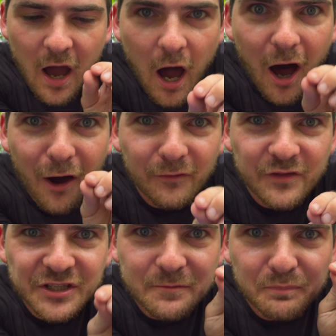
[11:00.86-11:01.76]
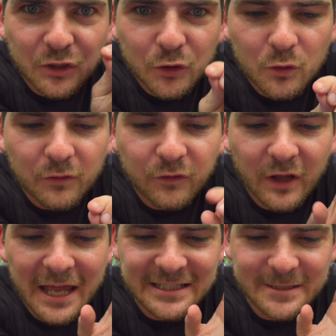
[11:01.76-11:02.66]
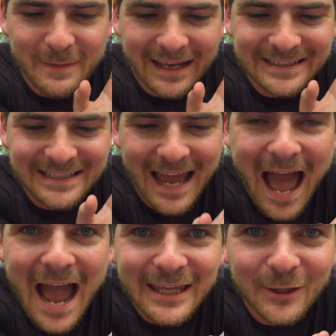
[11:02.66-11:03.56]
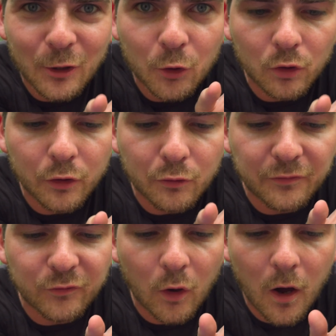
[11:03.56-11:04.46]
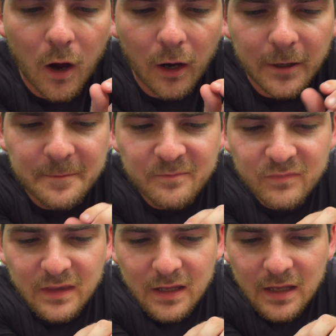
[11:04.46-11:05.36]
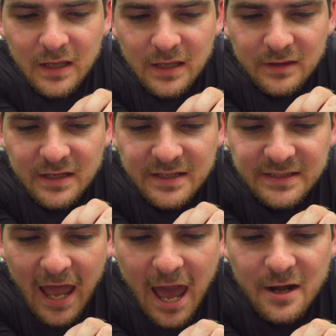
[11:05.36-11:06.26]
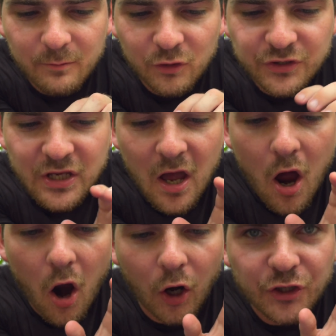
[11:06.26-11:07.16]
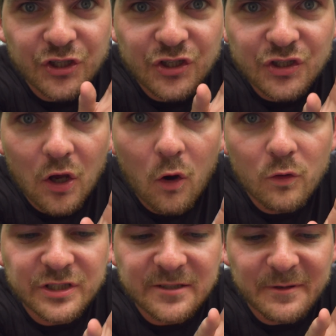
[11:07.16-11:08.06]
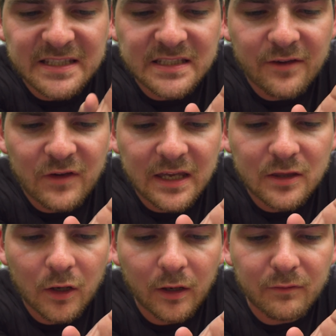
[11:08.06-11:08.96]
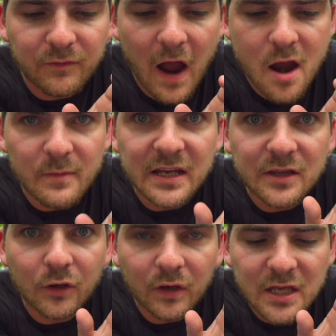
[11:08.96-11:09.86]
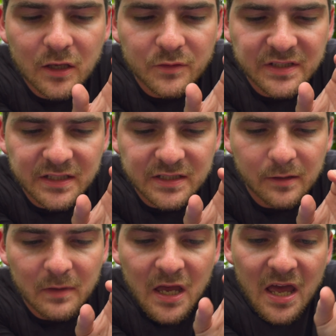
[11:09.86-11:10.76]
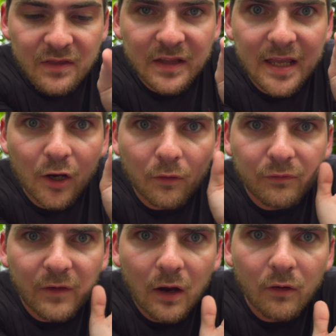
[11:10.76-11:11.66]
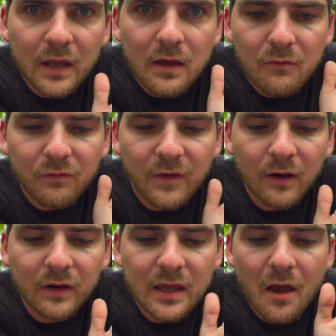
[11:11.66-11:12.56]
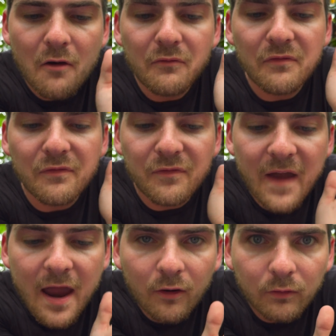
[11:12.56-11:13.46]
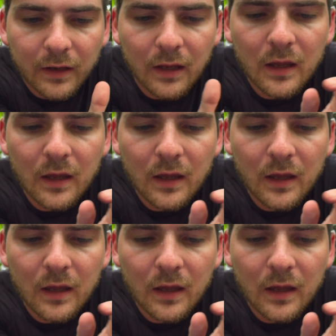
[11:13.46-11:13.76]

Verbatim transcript: of this beautiful and spectacular little frog. These animals are so specific in their environment, in their ecosystem, that they are very, very, very